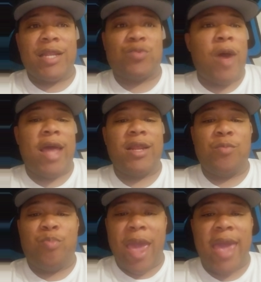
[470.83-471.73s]
That's why I
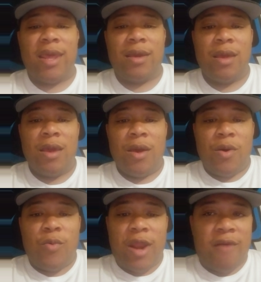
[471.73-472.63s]
didn't panic
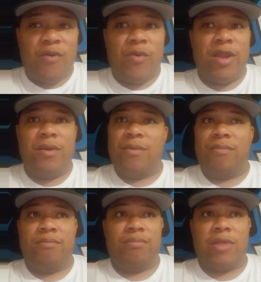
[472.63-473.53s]
whenever we
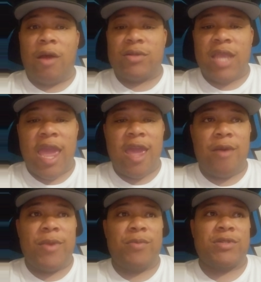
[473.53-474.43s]
lost
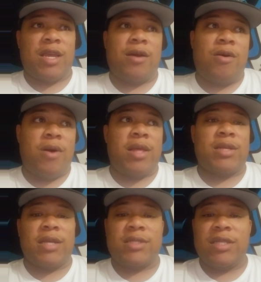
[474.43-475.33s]
Cam and was like, oh,
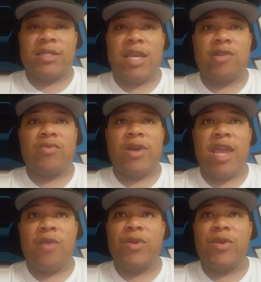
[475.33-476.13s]
I, I see the schedule ahead.